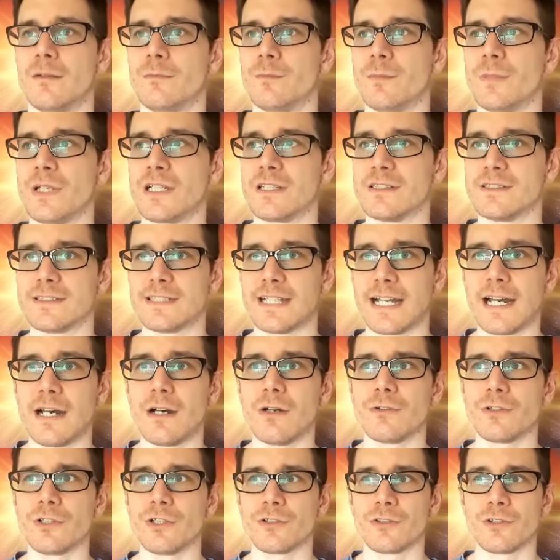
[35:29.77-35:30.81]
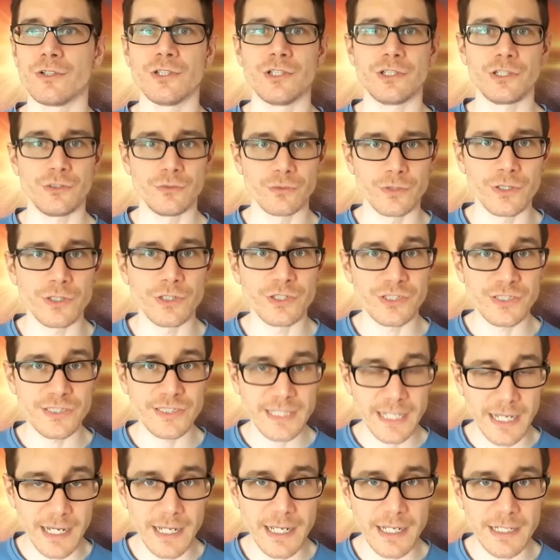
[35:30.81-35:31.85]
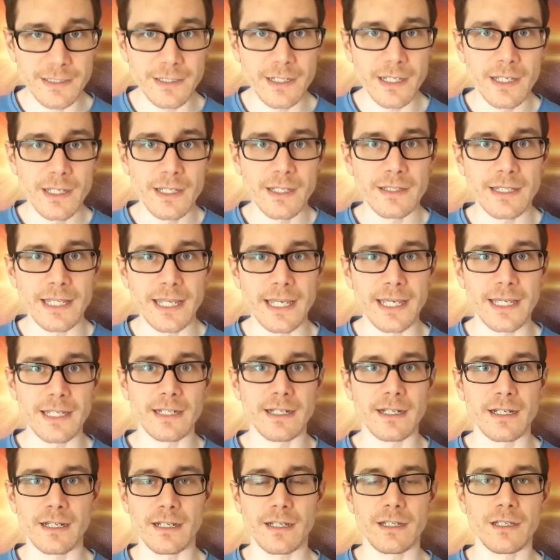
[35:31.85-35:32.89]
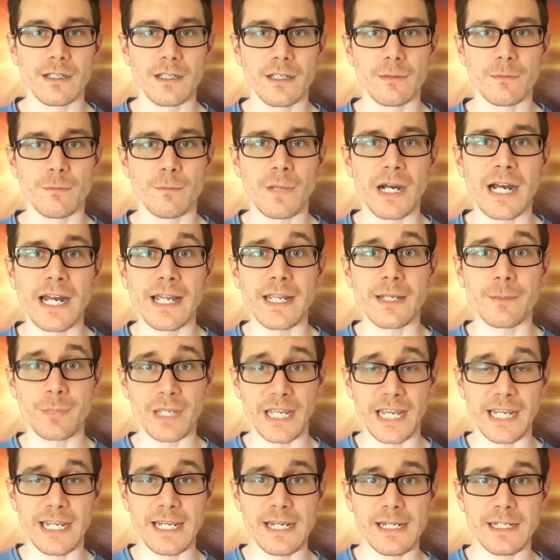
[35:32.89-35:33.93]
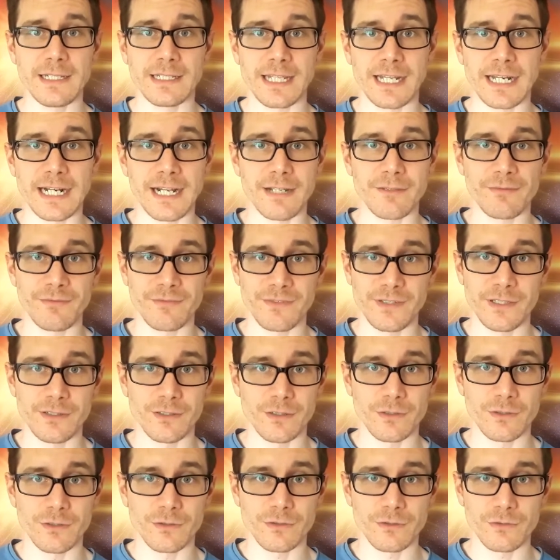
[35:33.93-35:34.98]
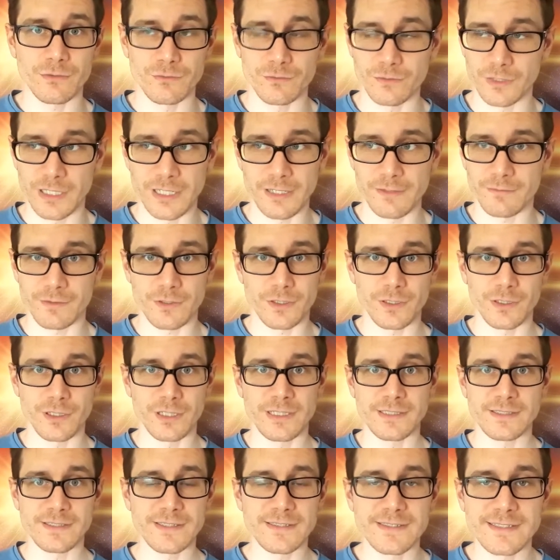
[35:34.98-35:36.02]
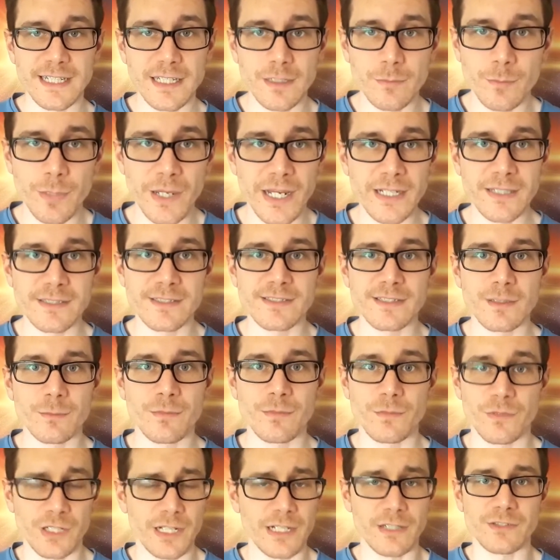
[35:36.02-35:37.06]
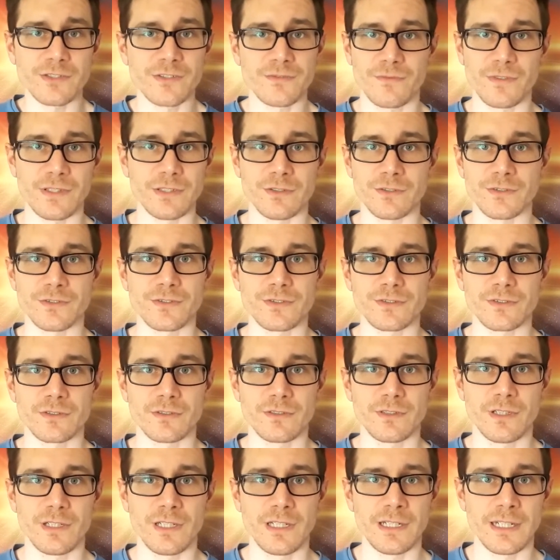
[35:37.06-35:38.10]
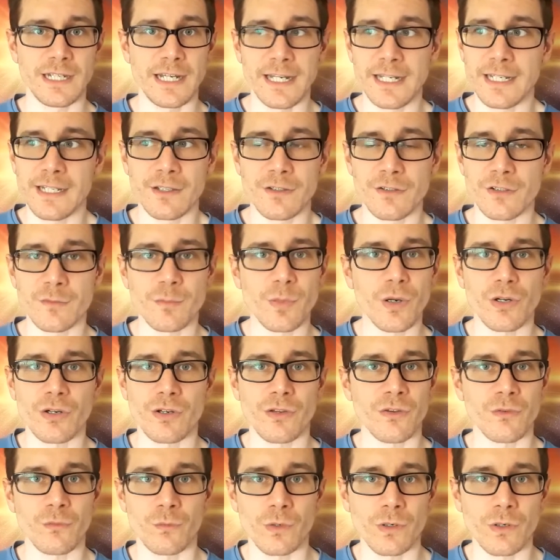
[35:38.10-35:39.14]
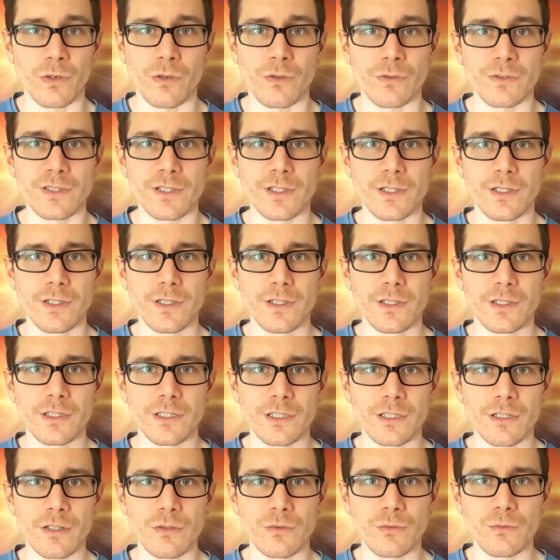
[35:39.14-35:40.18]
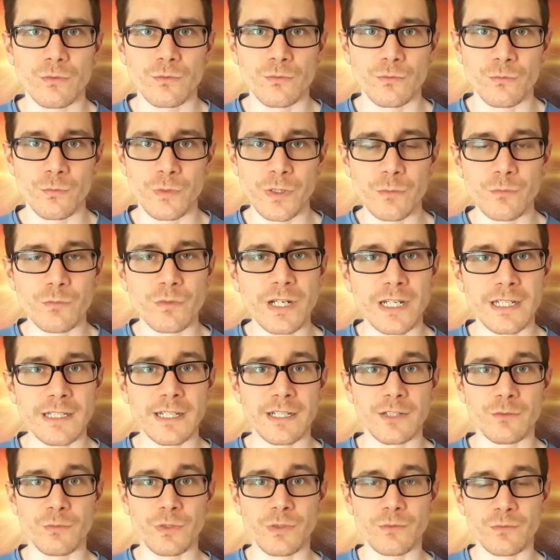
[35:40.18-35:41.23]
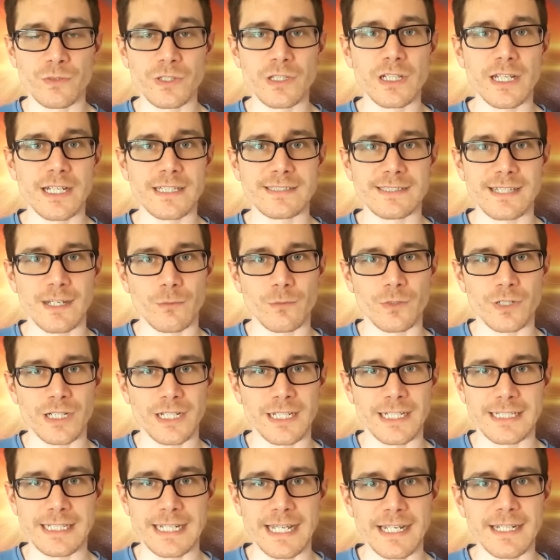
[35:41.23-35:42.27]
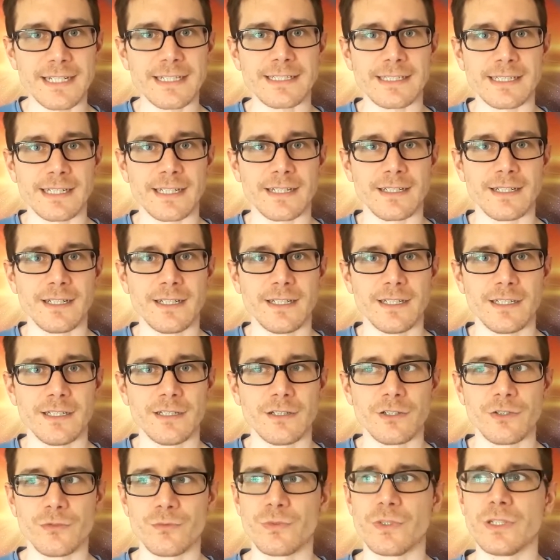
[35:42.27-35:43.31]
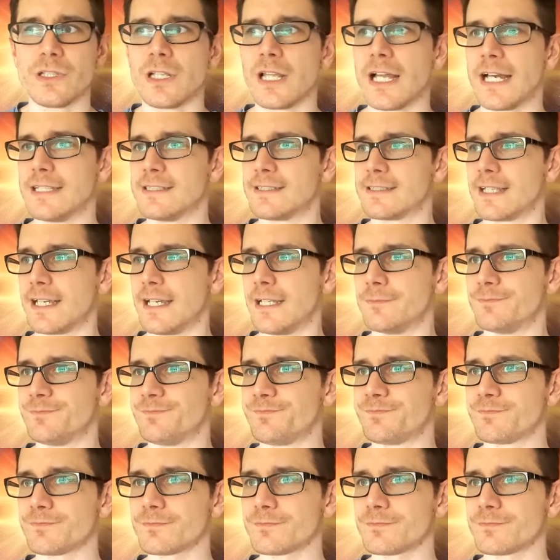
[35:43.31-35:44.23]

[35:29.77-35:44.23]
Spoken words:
because now you understand that my pain that I feel, whatever, is the same pain someone else feels in any other part of the world. And then we realize that we're connected. You realize that,